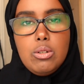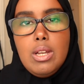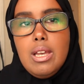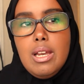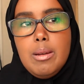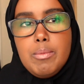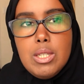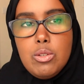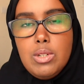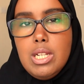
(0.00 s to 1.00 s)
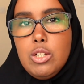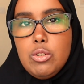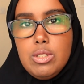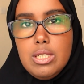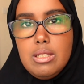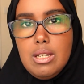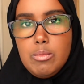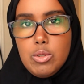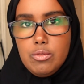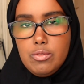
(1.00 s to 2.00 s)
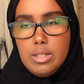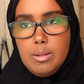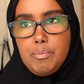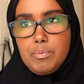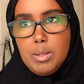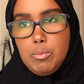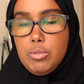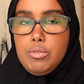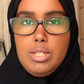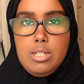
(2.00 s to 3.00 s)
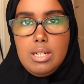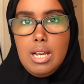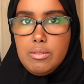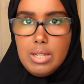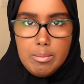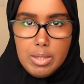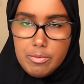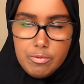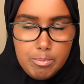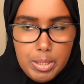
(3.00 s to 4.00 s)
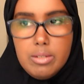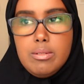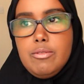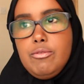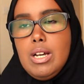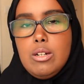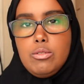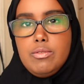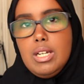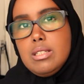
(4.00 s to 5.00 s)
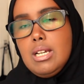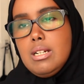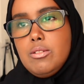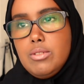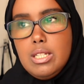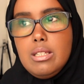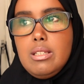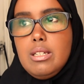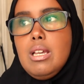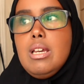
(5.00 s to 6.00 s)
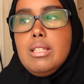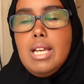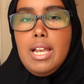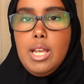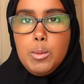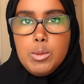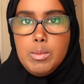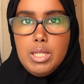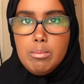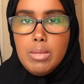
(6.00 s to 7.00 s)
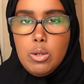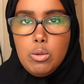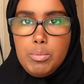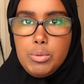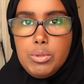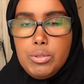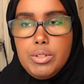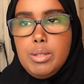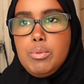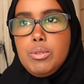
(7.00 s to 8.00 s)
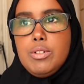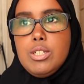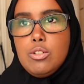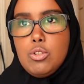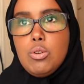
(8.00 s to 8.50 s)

So um, it's really good in terms of um, progression. I, I'm a big fan of that, and I really think that helped me in my own pro career progression.